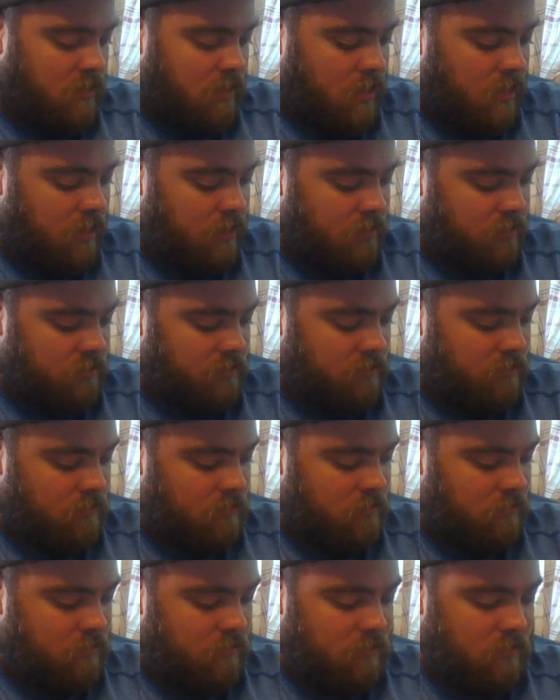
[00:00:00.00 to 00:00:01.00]
I guess
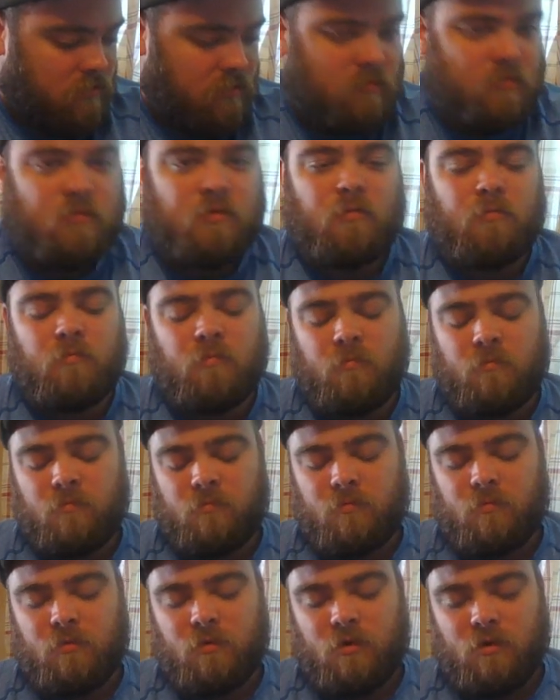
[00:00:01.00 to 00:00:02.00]
some
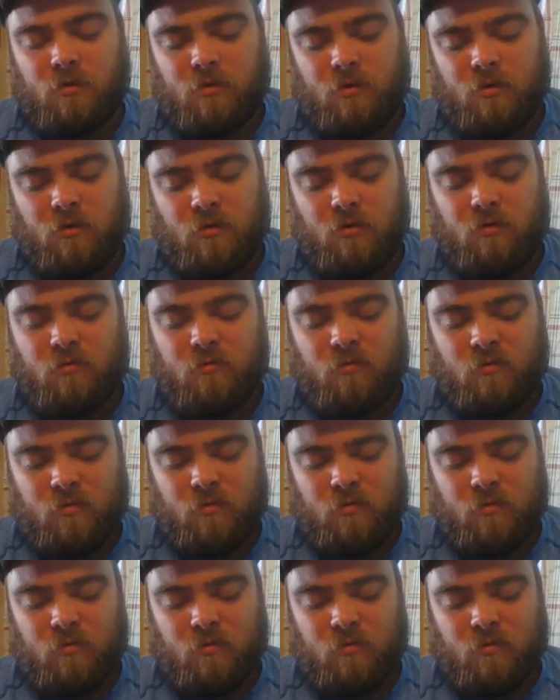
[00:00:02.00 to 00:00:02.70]
or